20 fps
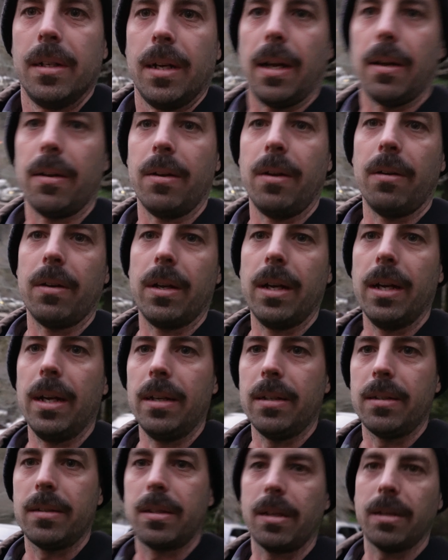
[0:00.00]
I don't know,
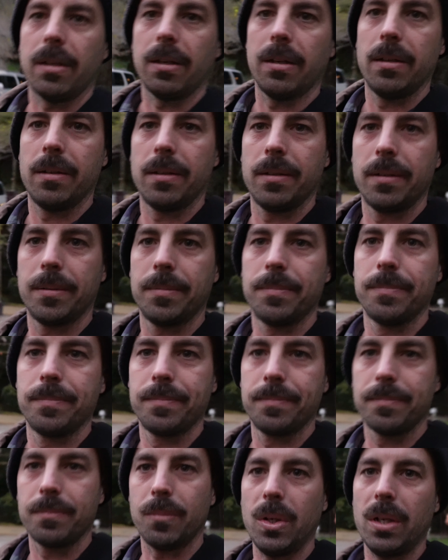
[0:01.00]
guys.
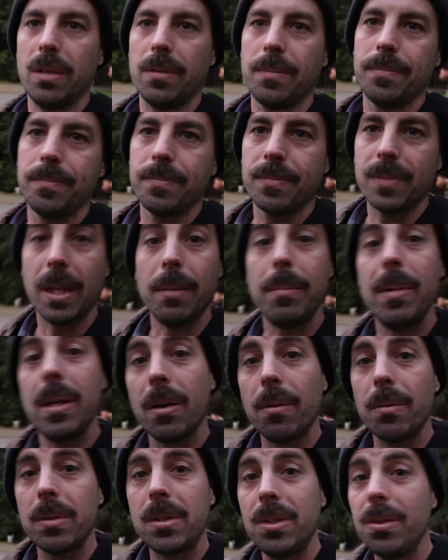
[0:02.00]
Well, let me
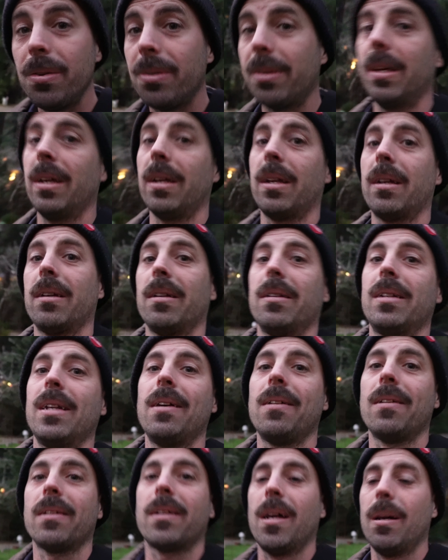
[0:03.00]
know what you think
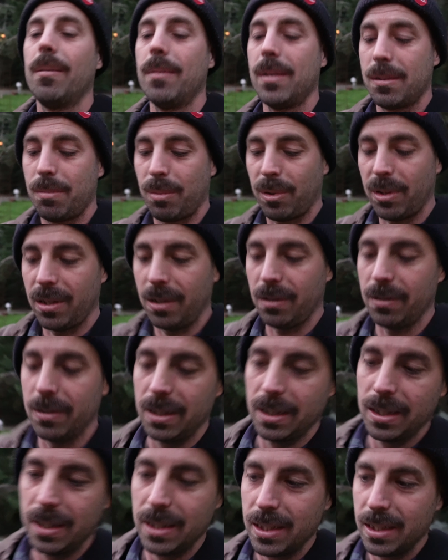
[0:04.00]
down in the comments below.
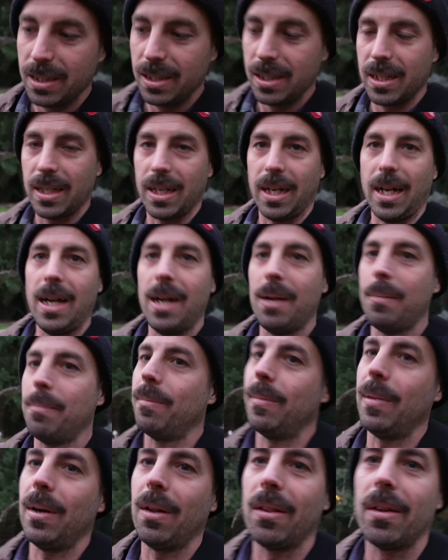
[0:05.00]

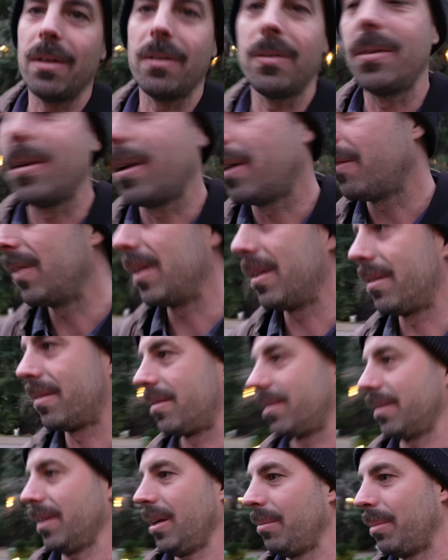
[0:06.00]
I'm a little
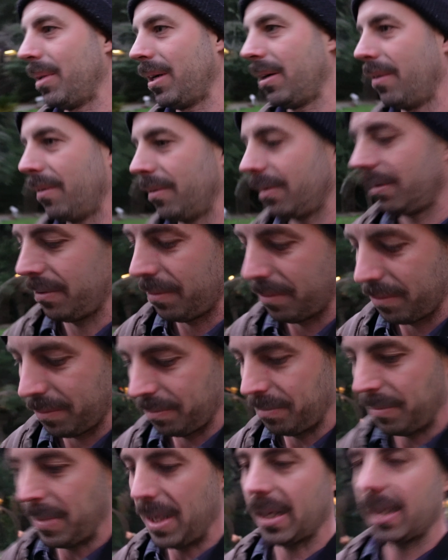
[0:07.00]
nervous about
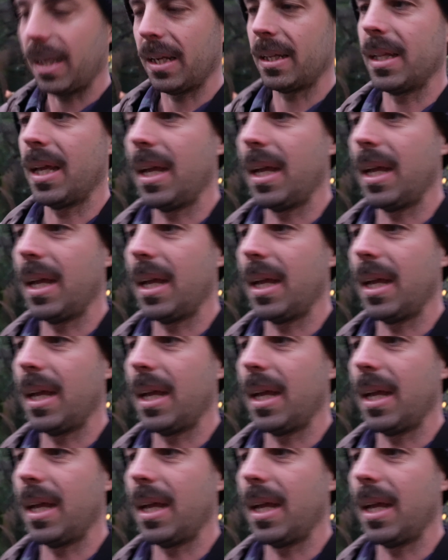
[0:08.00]
making